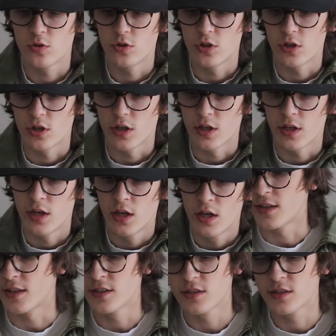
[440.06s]
good.
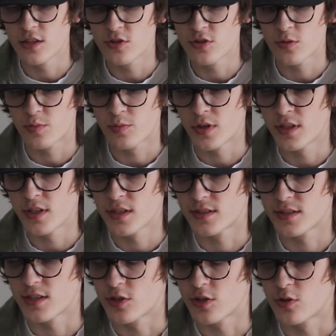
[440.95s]
I think these are pretty
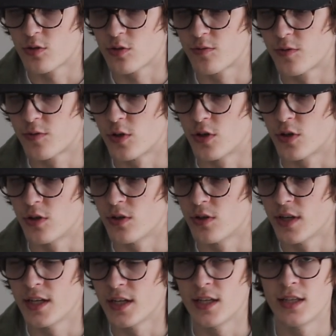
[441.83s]
essential
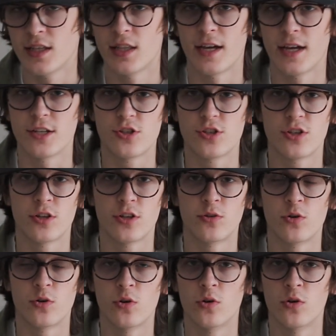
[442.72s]
for any like
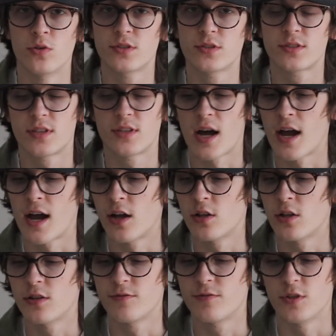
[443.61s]
general
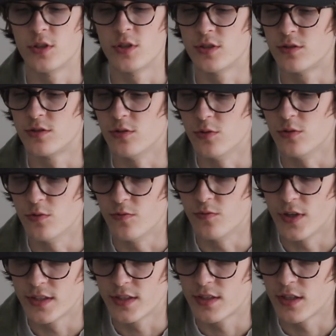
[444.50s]
style. If you're into
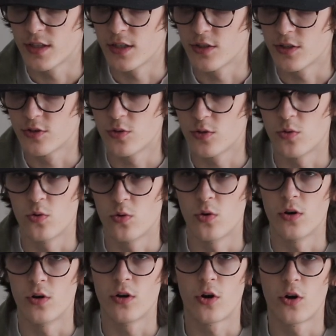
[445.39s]
vintage
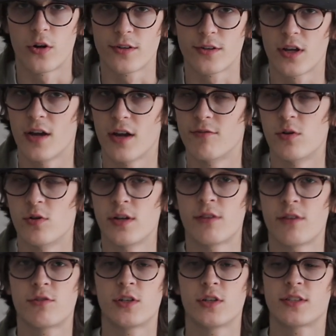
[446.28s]
or archive,
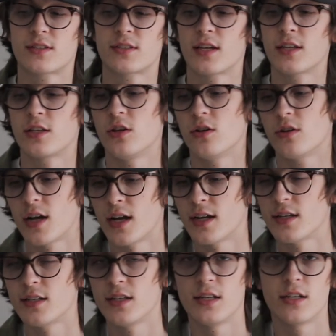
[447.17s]
whatever, it's like you
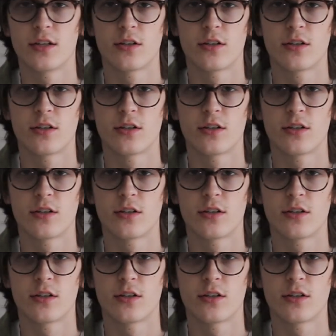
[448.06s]
kind of need